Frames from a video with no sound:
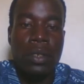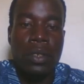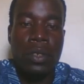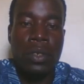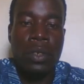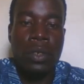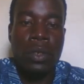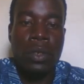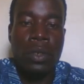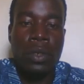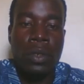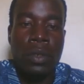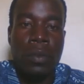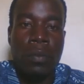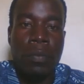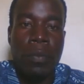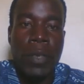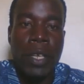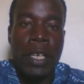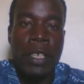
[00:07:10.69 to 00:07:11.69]
we have
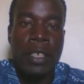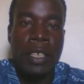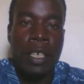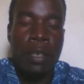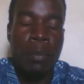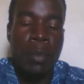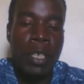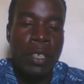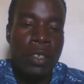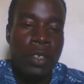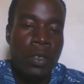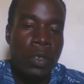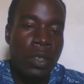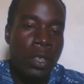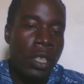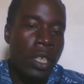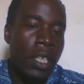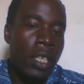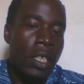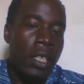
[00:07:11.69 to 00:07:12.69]
more
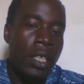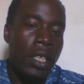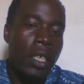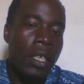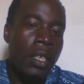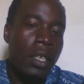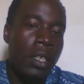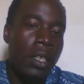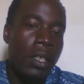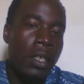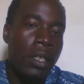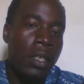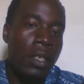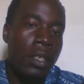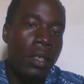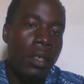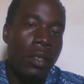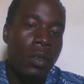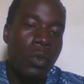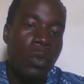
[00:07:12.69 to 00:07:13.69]
terminologies
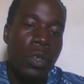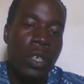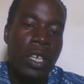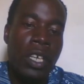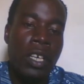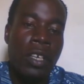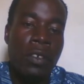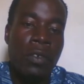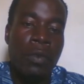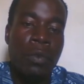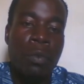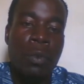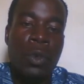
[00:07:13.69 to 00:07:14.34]
in Excel,